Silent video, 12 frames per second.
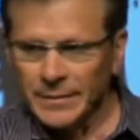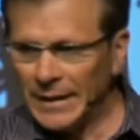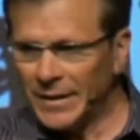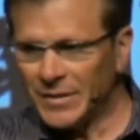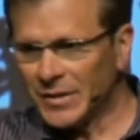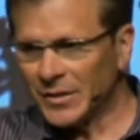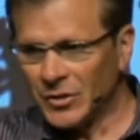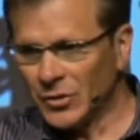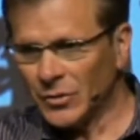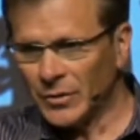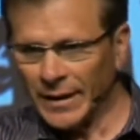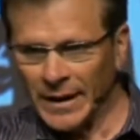
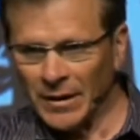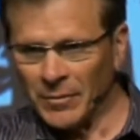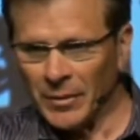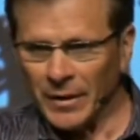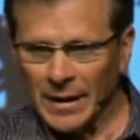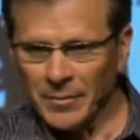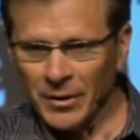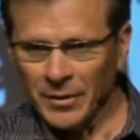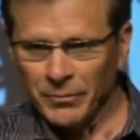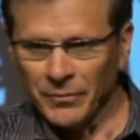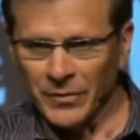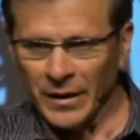Institute, I can't remember the name of the
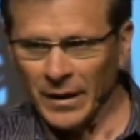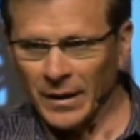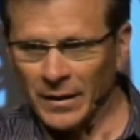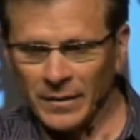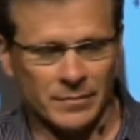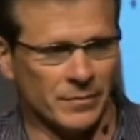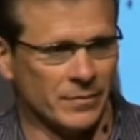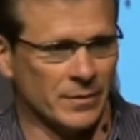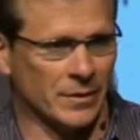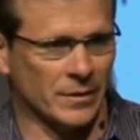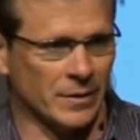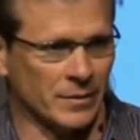thing,
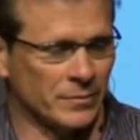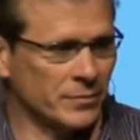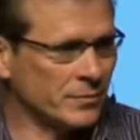the